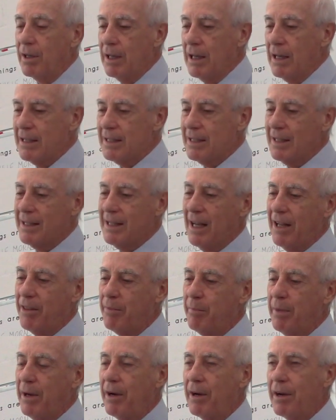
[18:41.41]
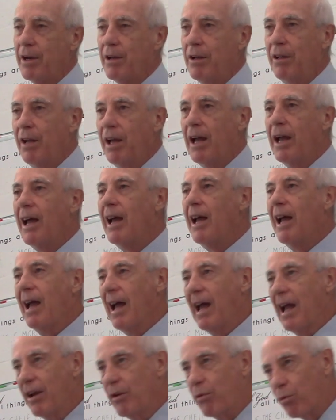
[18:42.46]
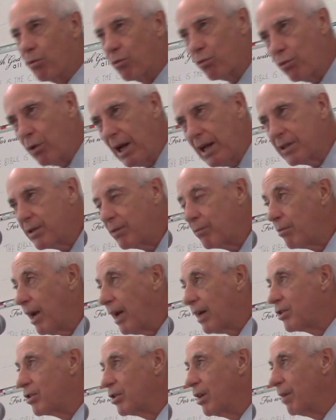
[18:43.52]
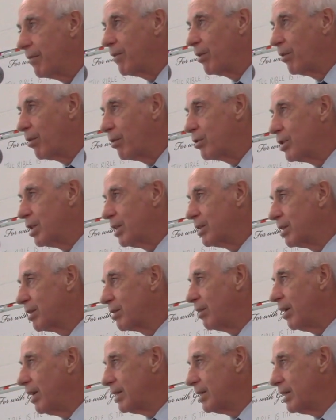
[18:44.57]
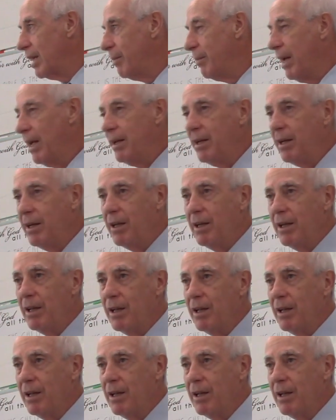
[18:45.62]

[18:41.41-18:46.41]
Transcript: is the death, burial, and resurrection of the Lord Jesus Christ. Amen?